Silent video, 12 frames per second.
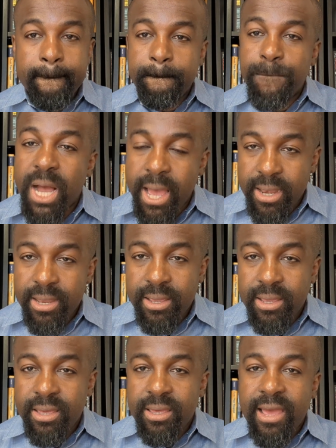But
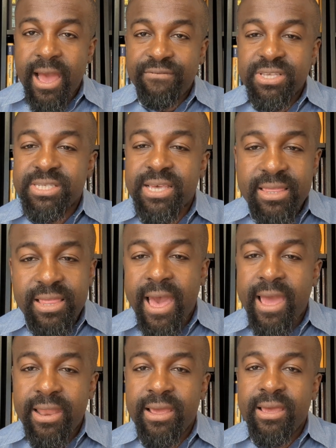having said
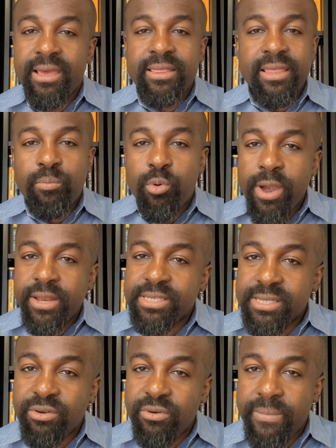that, the point
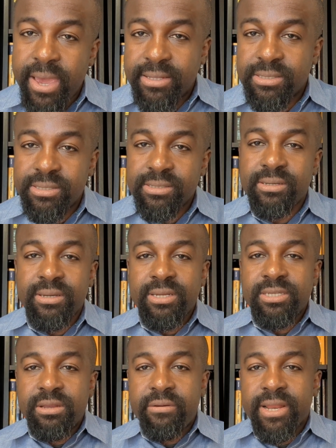still remains.
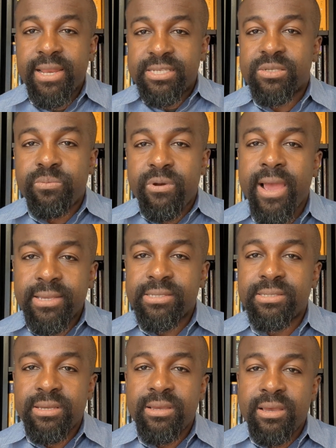Direct
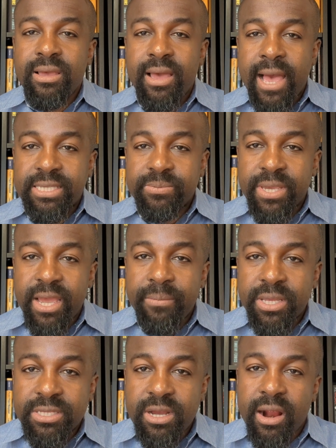Express has become
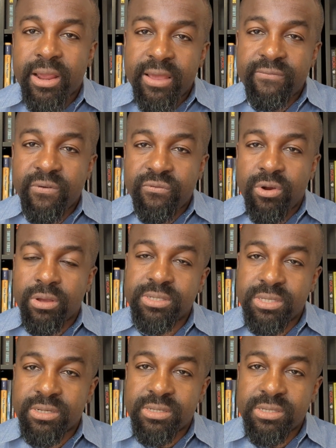a target for
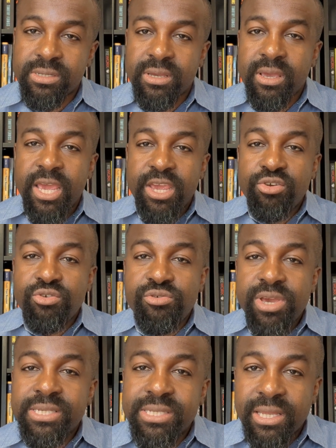fraudsters
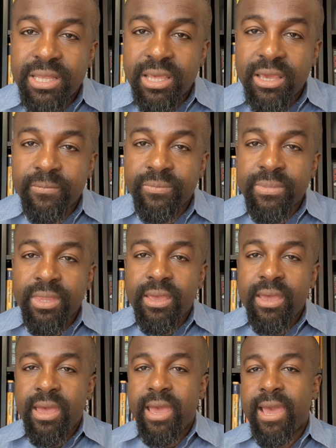increasingly.
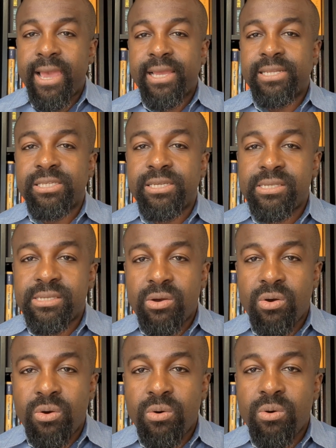And
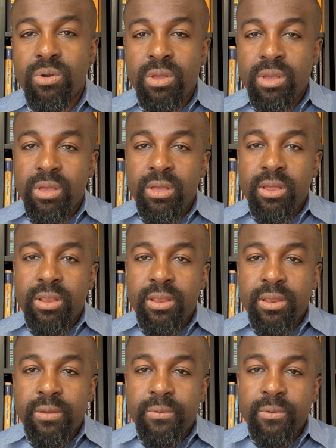so
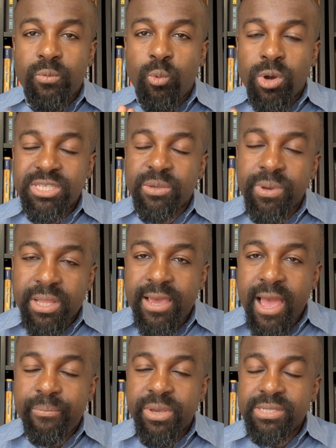what typically
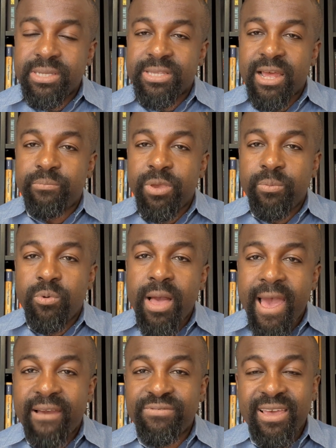happens is that people
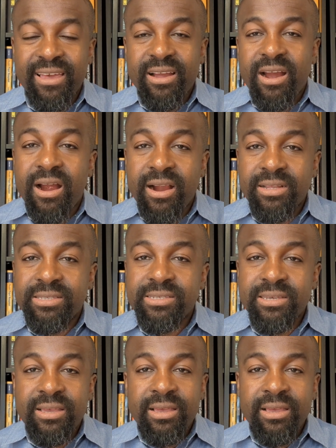have their cards,